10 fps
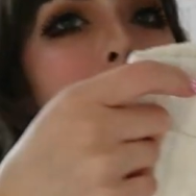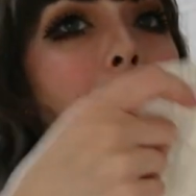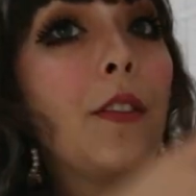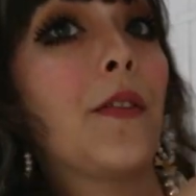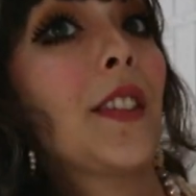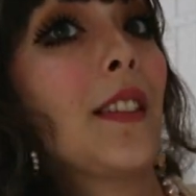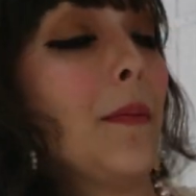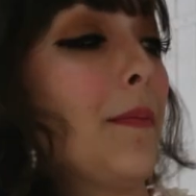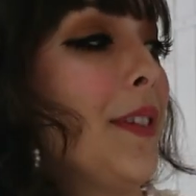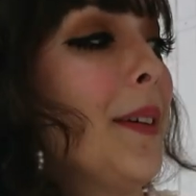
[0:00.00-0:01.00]
You've
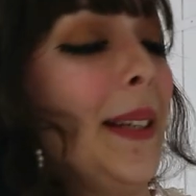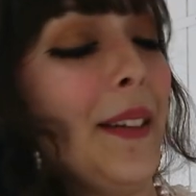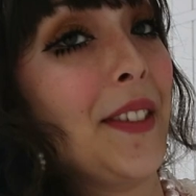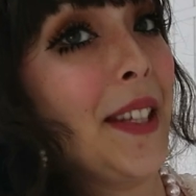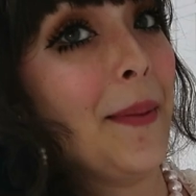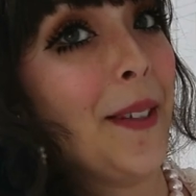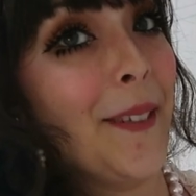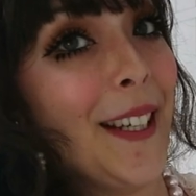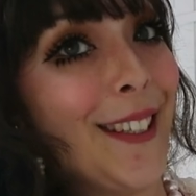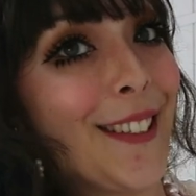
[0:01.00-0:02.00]
probably have seen me
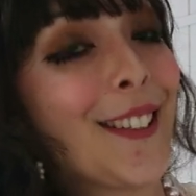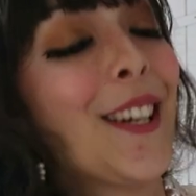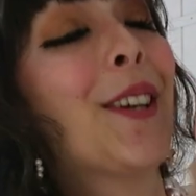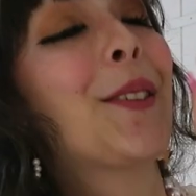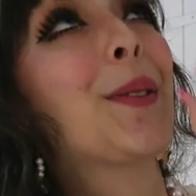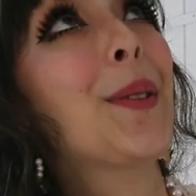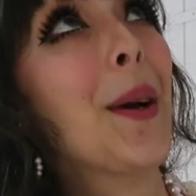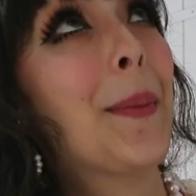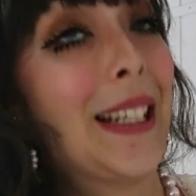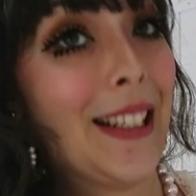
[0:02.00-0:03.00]
wear this
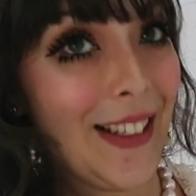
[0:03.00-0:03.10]
so many